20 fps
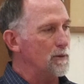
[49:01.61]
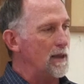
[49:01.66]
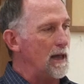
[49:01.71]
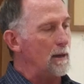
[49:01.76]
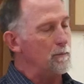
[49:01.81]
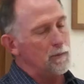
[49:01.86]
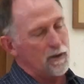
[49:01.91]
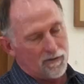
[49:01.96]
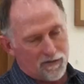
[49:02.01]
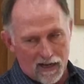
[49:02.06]
with
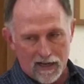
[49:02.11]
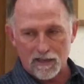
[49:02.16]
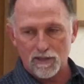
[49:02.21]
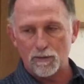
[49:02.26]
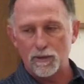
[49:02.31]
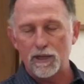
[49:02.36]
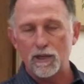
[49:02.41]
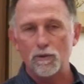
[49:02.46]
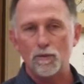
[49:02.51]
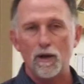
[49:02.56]
that, but if that's the
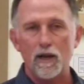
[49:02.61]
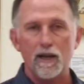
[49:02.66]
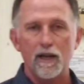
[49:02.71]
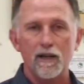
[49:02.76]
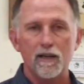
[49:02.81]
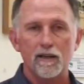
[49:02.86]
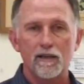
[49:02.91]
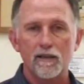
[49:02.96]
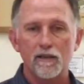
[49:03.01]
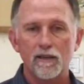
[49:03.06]
way you want
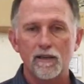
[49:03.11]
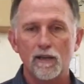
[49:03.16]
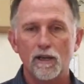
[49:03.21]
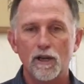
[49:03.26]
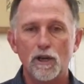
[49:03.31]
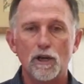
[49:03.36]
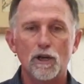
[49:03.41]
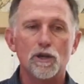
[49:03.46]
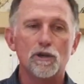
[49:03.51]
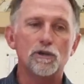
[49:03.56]
it.
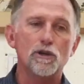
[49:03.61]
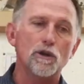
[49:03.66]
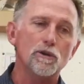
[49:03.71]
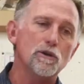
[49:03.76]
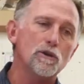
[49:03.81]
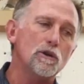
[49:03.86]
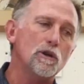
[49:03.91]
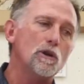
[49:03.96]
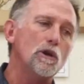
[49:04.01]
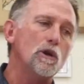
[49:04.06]
No,
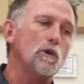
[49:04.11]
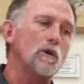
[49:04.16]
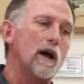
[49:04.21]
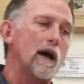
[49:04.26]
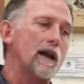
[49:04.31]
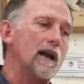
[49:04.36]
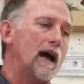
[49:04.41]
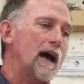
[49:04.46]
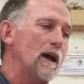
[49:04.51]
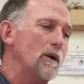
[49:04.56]
no, no, no,
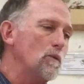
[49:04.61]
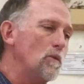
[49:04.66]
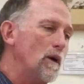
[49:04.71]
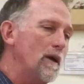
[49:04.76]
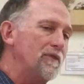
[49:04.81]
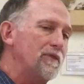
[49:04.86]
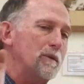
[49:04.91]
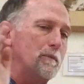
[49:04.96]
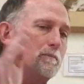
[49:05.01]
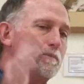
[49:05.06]
God, I
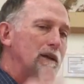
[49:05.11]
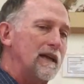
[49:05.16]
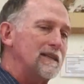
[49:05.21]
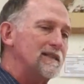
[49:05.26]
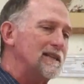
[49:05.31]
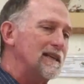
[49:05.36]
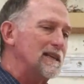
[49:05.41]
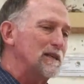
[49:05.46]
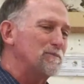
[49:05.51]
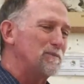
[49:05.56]
want the
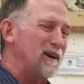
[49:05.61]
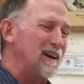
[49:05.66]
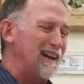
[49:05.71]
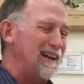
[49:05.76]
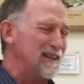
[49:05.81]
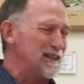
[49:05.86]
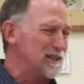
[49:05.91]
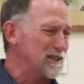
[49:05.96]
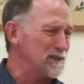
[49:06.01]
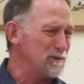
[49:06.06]
blessings part. I
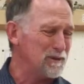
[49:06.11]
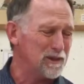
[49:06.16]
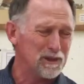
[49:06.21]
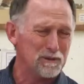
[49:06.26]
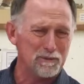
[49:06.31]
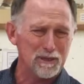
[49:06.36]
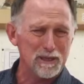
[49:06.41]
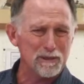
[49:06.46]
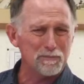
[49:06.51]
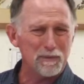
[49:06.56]
just don't want the
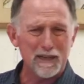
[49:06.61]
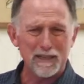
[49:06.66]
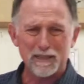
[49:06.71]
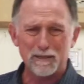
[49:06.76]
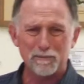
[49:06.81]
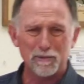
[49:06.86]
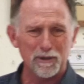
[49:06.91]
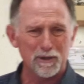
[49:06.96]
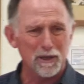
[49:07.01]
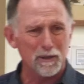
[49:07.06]

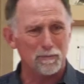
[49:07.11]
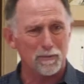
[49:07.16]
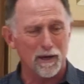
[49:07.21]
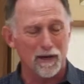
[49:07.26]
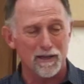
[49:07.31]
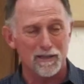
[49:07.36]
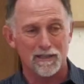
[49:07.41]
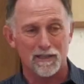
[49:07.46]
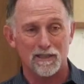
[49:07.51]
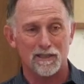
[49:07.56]
responsibility part.
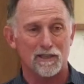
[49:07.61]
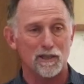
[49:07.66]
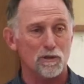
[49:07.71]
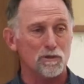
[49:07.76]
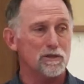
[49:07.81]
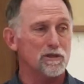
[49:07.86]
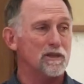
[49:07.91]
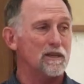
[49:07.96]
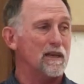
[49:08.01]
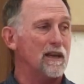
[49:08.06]
He says,
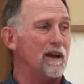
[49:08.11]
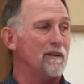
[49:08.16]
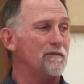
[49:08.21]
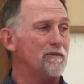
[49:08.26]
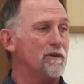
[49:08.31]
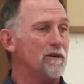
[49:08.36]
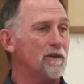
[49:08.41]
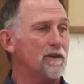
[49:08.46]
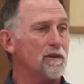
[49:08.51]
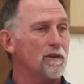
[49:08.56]
those
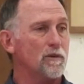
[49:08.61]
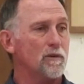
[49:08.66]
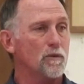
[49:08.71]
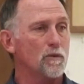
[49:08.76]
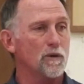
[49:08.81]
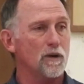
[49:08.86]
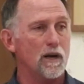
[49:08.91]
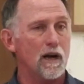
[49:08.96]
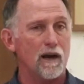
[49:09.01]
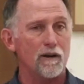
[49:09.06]
never
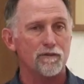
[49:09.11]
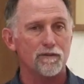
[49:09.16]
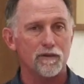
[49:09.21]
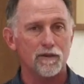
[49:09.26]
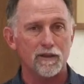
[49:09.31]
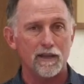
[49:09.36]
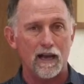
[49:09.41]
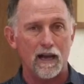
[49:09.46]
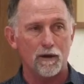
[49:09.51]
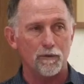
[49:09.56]
were
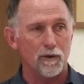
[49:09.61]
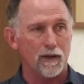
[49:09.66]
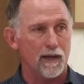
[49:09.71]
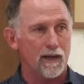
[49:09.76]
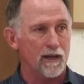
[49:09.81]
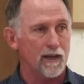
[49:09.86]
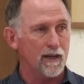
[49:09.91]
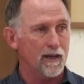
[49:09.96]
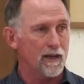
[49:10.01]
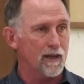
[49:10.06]
offered that way.